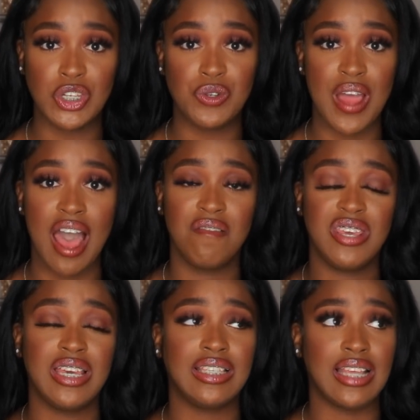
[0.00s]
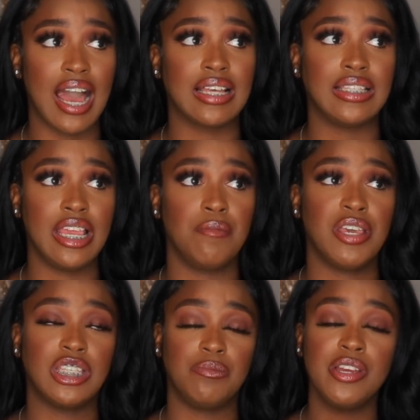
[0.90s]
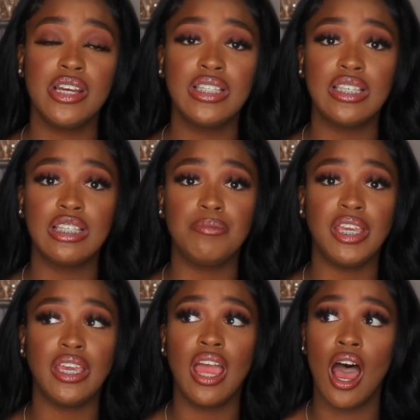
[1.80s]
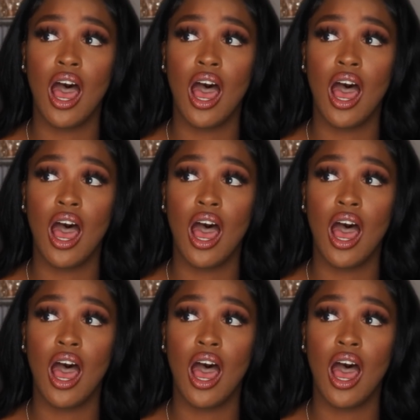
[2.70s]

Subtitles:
to have the exact same experience as me.